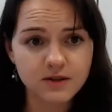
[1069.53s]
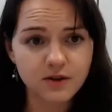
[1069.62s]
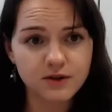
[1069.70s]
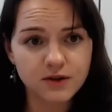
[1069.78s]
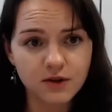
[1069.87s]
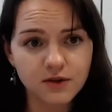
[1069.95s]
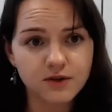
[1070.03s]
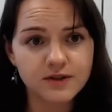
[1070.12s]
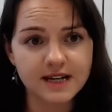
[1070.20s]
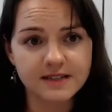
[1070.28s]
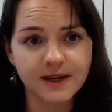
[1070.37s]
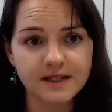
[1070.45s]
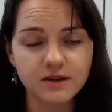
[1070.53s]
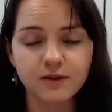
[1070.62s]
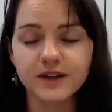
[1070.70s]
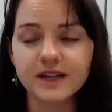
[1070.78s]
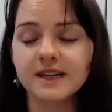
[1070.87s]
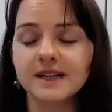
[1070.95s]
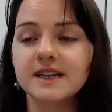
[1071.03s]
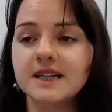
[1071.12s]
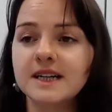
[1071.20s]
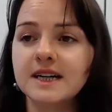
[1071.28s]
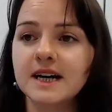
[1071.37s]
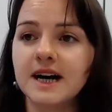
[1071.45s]
So there's all those aspects of it
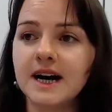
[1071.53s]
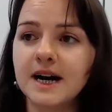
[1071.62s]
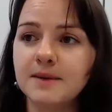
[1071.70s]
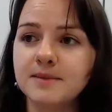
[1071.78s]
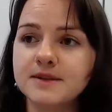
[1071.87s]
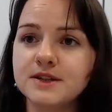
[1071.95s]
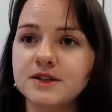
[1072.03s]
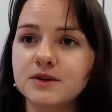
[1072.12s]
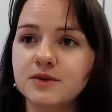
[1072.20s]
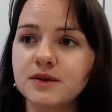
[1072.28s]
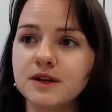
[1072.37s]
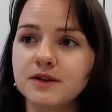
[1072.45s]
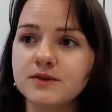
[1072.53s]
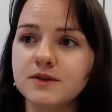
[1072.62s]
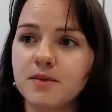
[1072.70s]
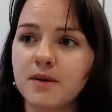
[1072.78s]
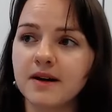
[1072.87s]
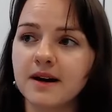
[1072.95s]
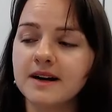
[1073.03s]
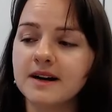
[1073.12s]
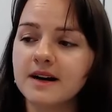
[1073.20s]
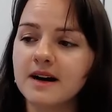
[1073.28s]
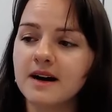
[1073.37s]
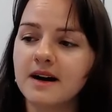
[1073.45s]
to do with the user part.
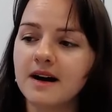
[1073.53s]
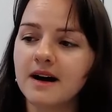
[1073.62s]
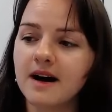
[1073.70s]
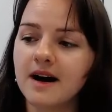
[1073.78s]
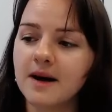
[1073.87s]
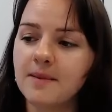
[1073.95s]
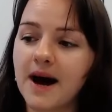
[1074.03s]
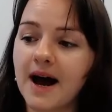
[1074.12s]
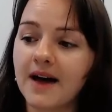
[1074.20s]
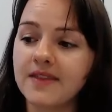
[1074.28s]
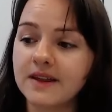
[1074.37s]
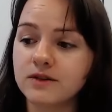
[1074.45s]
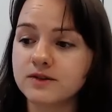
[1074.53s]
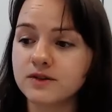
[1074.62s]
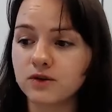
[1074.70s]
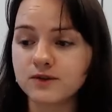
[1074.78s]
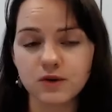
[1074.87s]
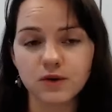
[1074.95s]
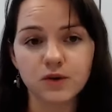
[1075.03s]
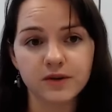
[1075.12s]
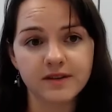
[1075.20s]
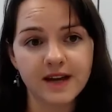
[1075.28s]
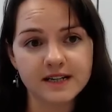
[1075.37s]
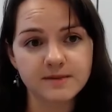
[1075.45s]
And then there's also
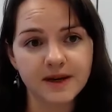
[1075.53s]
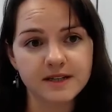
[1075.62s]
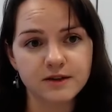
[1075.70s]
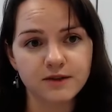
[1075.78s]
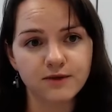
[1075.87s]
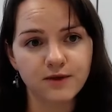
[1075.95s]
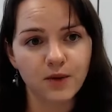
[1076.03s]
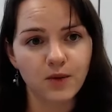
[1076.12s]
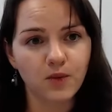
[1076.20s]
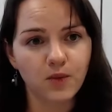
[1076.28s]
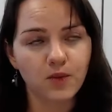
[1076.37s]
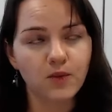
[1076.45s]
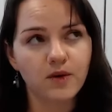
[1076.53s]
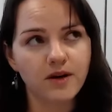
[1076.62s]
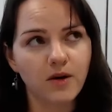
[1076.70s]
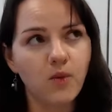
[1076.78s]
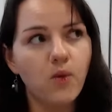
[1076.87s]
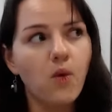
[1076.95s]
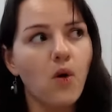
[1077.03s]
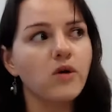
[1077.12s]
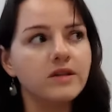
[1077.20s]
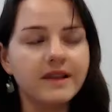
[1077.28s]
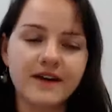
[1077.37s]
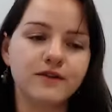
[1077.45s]
the aspect of what
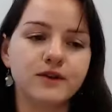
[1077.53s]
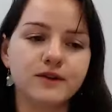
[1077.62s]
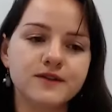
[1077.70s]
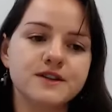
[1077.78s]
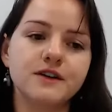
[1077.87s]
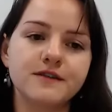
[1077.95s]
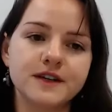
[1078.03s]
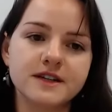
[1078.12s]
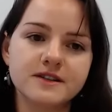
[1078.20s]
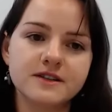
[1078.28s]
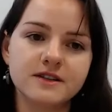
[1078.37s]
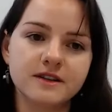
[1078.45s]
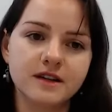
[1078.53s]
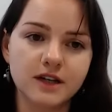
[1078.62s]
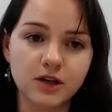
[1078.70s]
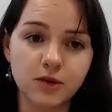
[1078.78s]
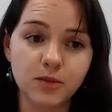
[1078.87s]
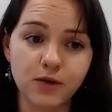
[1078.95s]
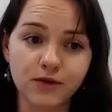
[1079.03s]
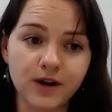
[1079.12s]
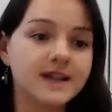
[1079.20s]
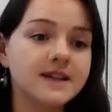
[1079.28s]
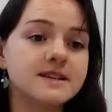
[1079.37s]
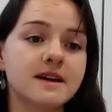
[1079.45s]
level of service can you
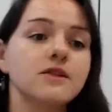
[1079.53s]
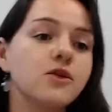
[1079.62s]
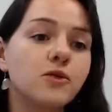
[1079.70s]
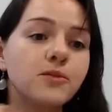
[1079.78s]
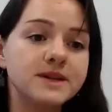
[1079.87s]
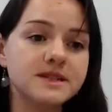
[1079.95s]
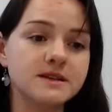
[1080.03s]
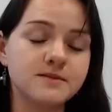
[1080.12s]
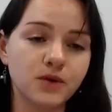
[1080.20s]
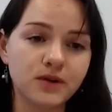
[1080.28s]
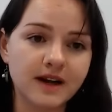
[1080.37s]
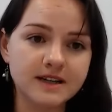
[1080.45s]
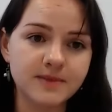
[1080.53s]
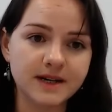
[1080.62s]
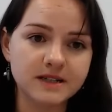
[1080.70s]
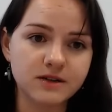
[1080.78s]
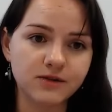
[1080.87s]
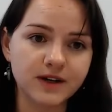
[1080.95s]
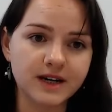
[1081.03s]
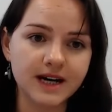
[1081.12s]
provide and the whole business model aspect of it.